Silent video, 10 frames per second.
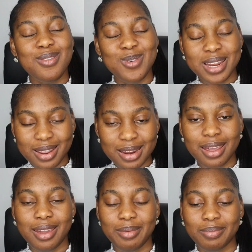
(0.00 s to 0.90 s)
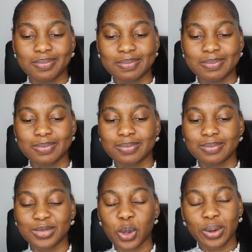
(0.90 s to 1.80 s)
we need him
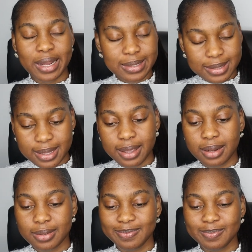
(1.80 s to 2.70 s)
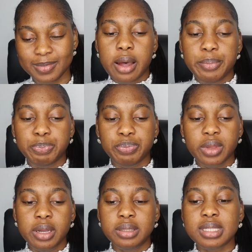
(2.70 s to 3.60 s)
on that seat. Um,
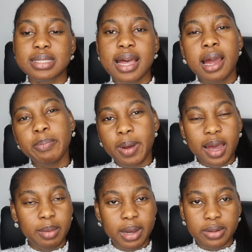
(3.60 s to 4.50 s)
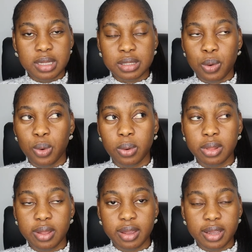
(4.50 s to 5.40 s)
the sad part about this whole
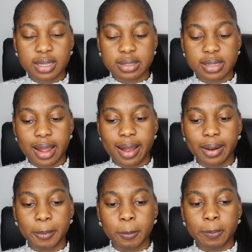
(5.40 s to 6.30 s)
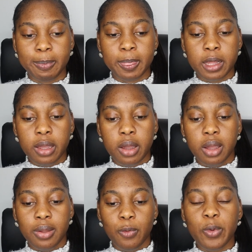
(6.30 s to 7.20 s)
thing is that
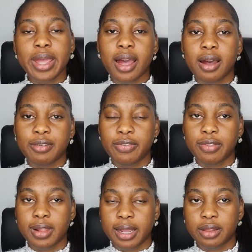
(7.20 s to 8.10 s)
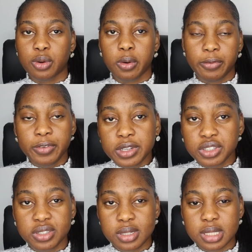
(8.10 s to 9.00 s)
we have like the
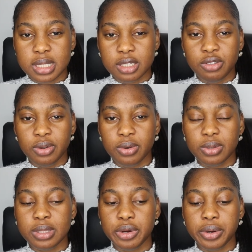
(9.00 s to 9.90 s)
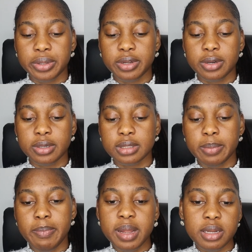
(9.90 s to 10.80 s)
officials, you know, the the
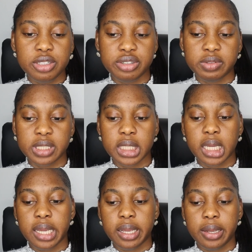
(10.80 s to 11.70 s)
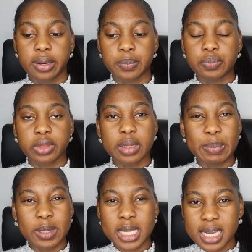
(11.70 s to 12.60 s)
the military and the
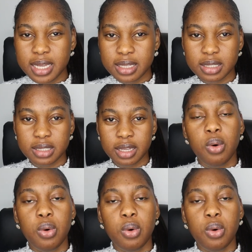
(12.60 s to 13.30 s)
police